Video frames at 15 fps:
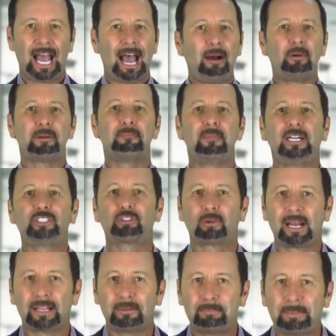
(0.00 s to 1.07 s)
I would much
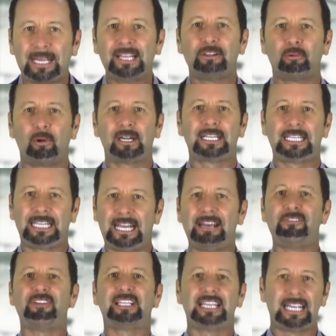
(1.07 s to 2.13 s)
rather be the one
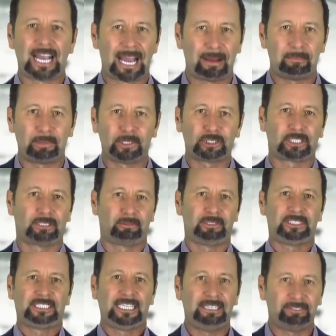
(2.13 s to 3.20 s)
giving the ambush than
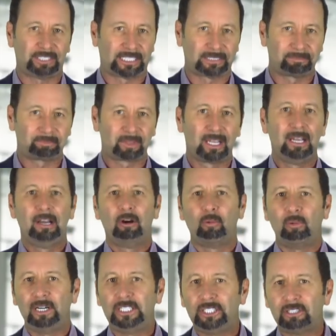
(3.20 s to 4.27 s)
receiving.
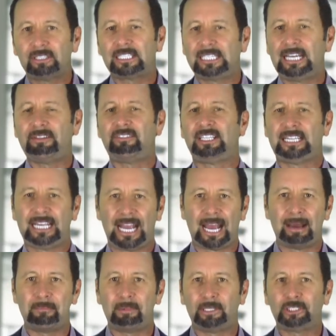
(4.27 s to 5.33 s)
When you're giving the
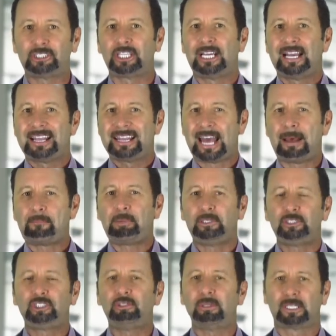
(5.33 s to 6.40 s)
ambush, that
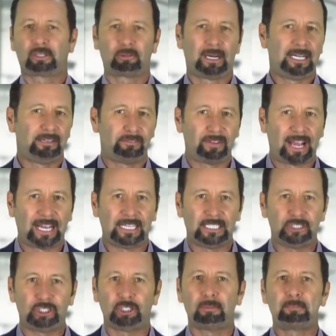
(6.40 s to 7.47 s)
puts you at a great
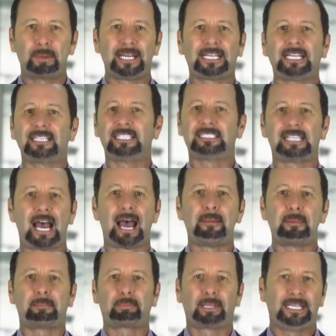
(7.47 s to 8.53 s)
advantage. You're picking the
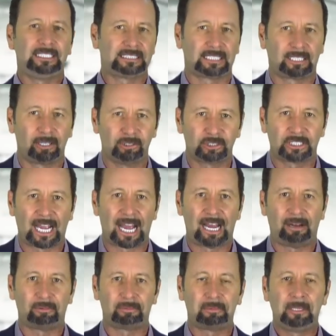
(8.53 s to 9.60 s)
time and place it goes
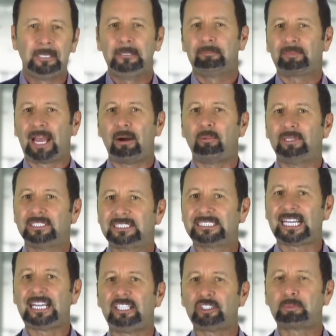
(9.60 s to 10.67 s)
down. Now, when
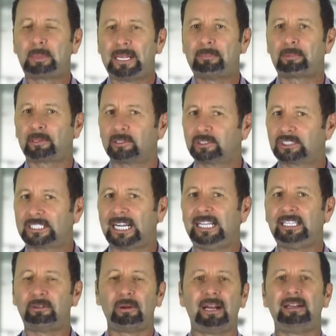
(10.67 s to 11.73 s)
salespeople are
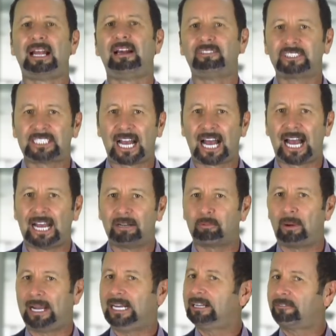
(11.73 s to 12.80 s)
standing around outside
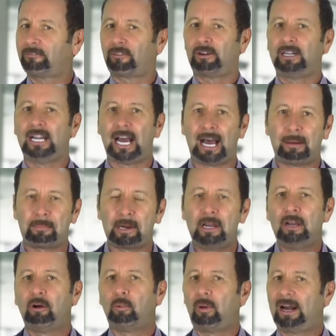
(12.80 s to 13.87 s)
waiting for an up
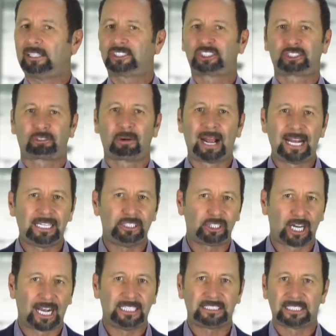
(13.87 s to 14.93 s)
while
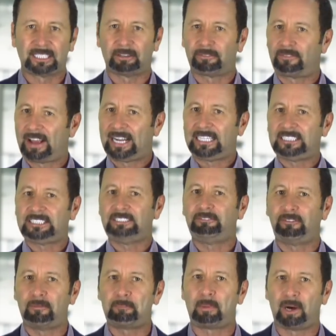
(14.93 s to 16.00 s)
strategizing their fantasy
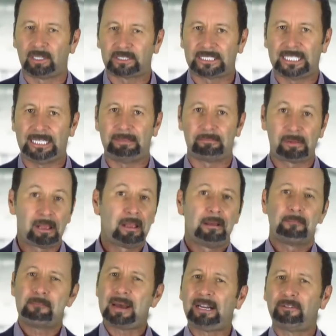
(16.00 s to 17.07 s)
football team,
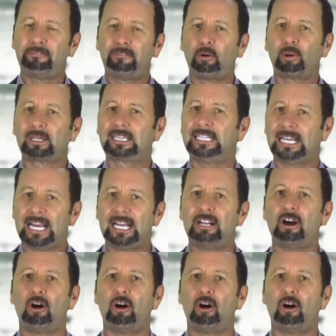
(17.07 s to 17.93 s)
metaphorically and